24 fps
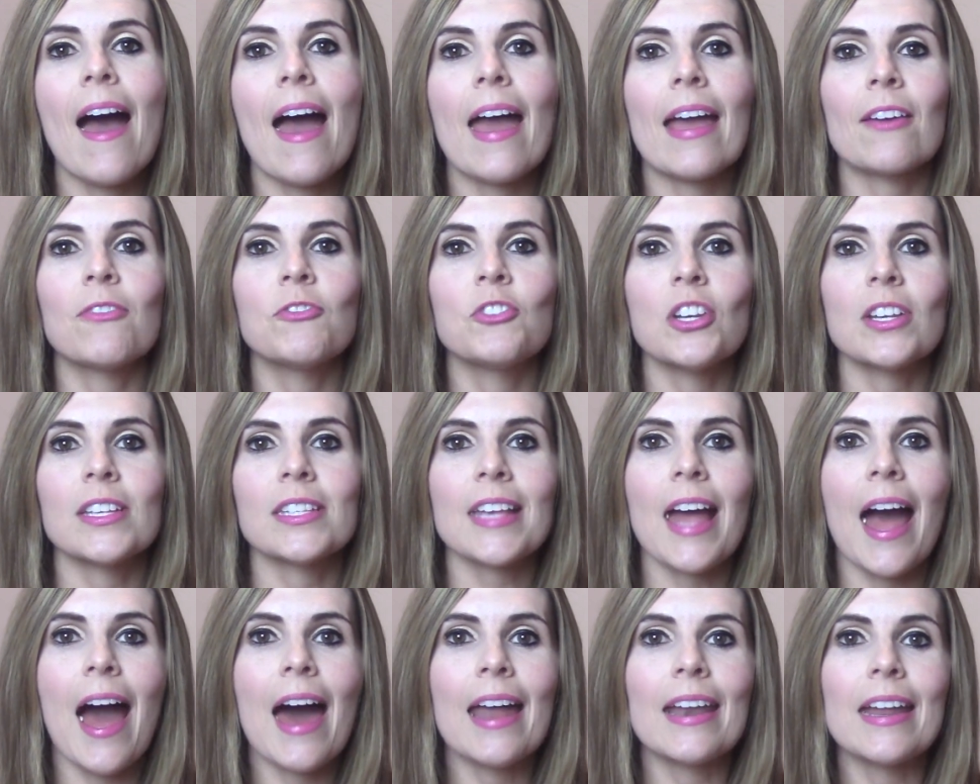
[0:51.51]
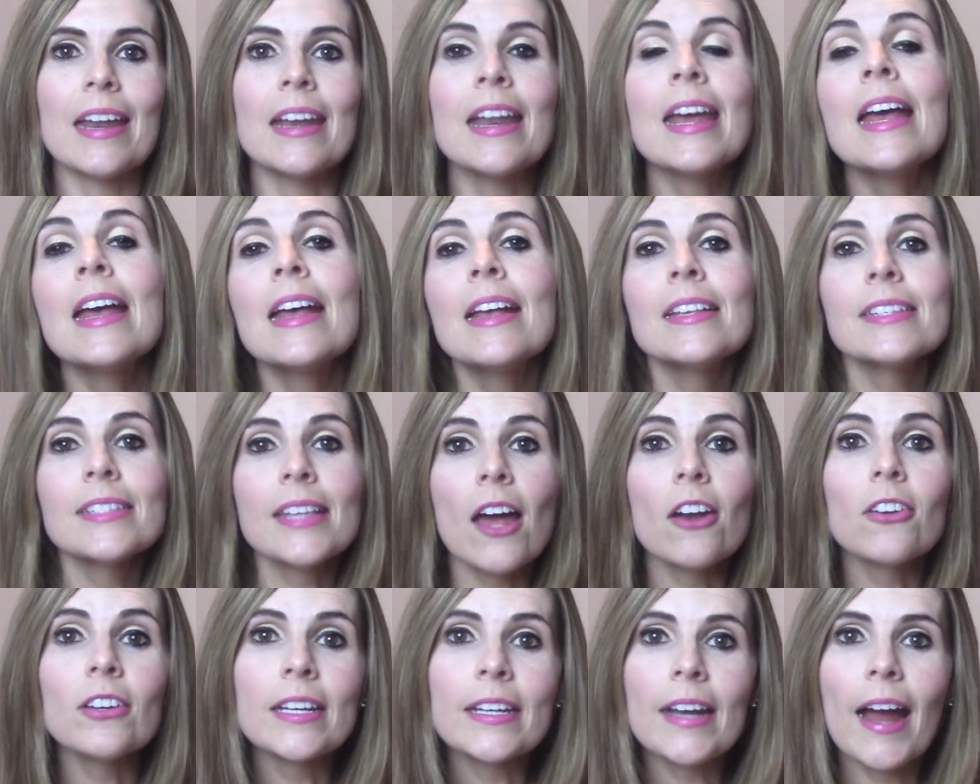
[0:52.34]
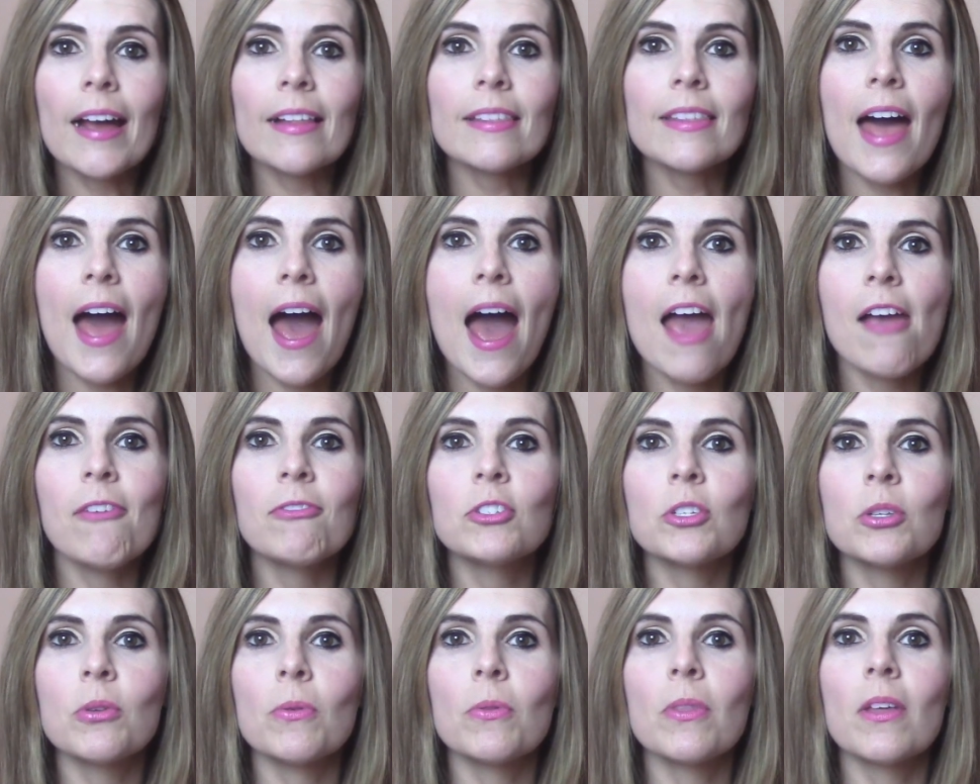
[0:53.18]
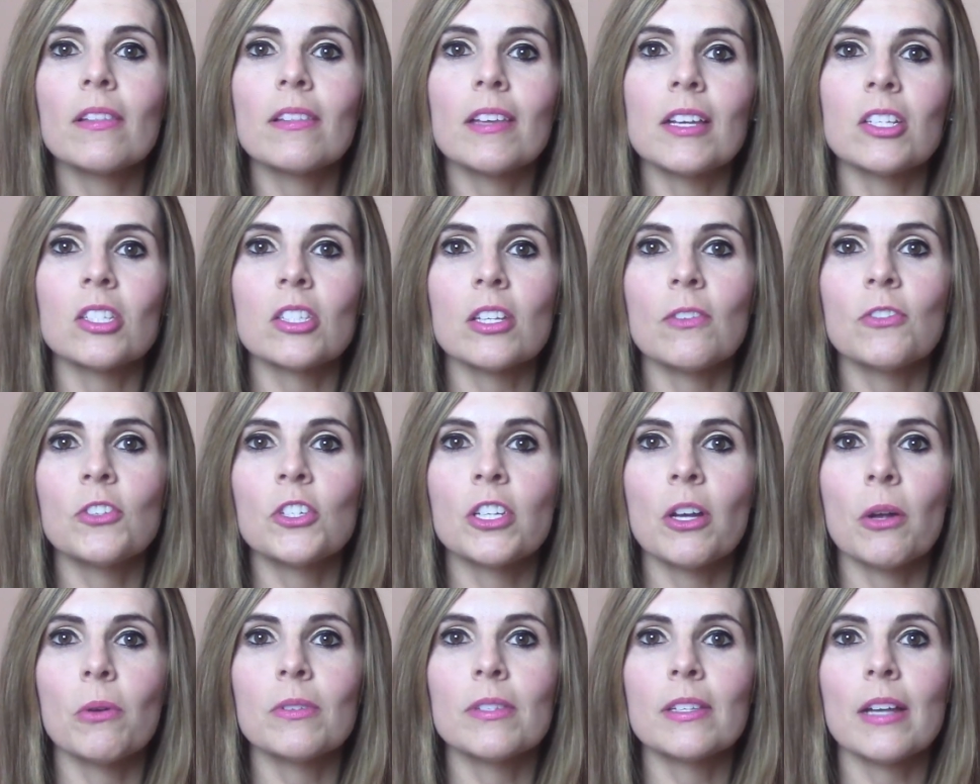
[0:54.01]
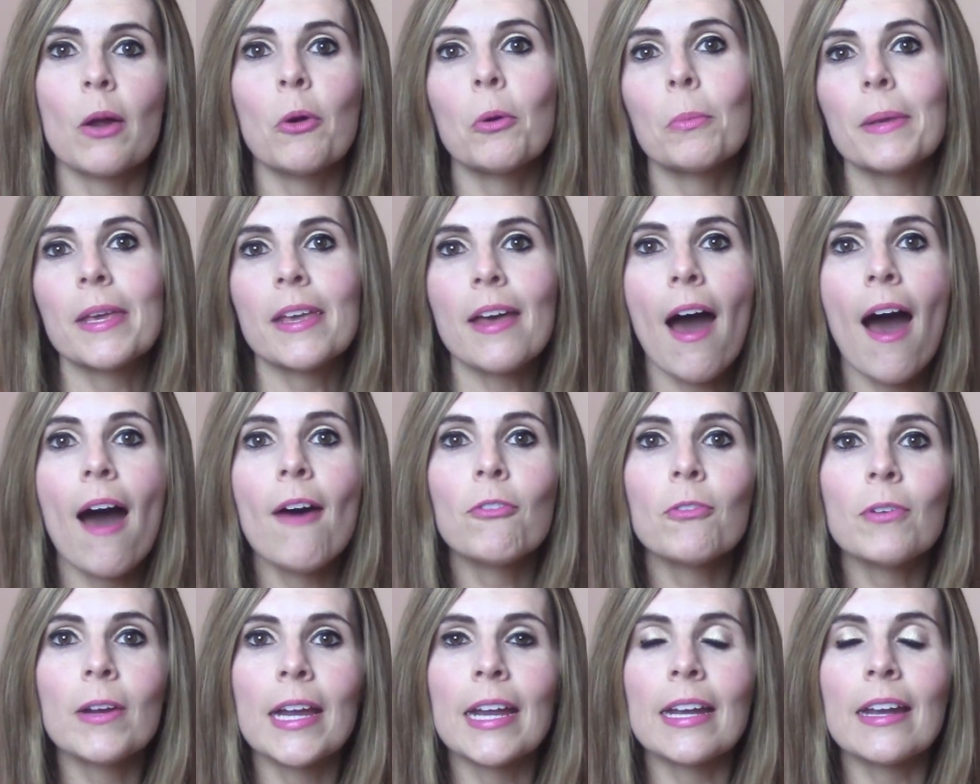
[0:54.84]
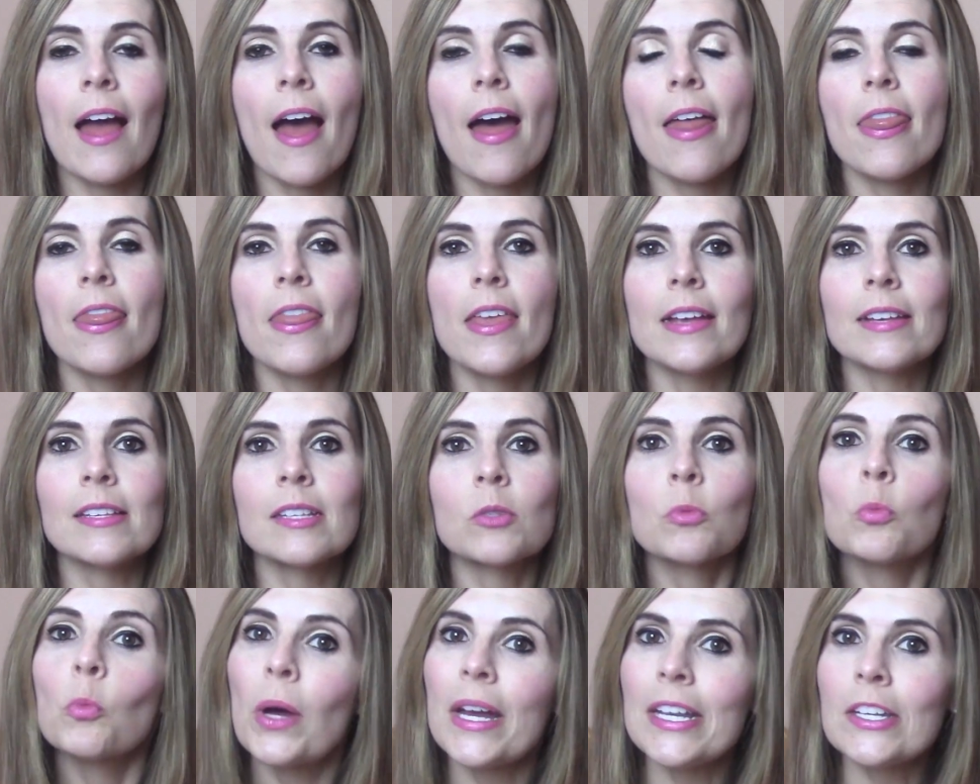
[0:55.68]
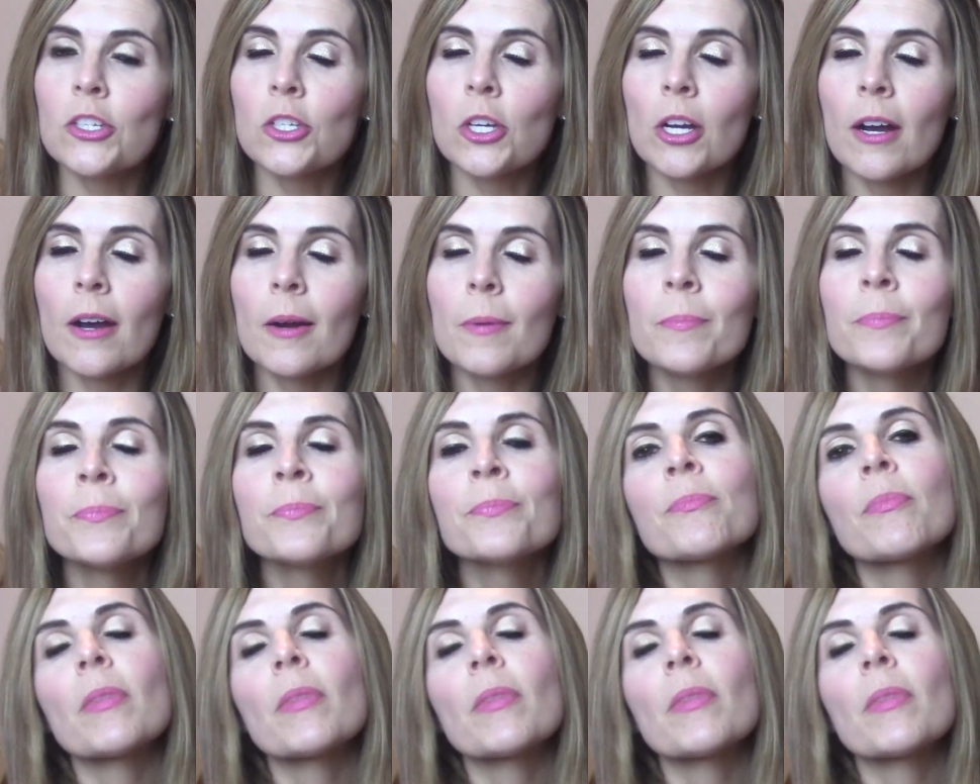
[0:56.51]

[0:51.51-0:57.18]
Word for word: I have just added Saturday Night Live to the list of shows that I will be covering this winter.